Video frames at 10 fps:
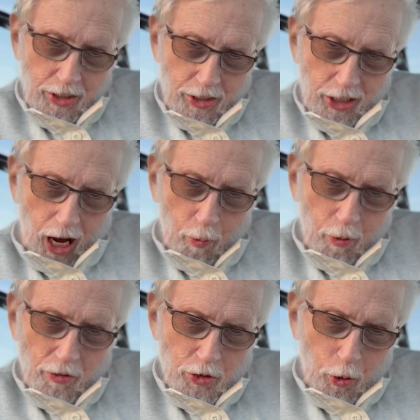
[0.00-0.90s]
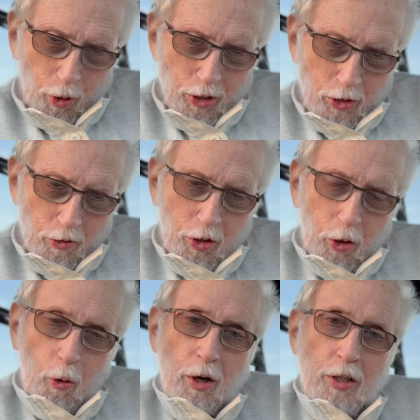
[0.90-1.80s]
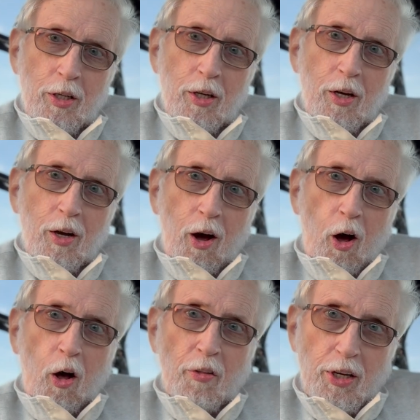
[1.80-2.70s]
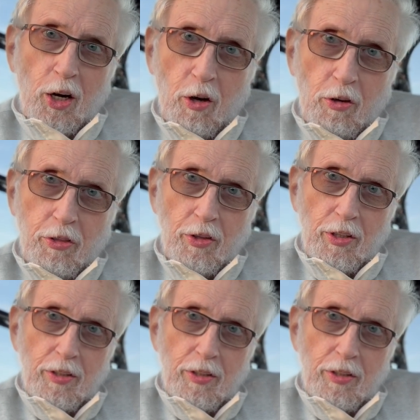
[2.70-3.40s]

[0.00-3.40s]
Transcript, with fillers: Shout with joy to the Lord all the earth.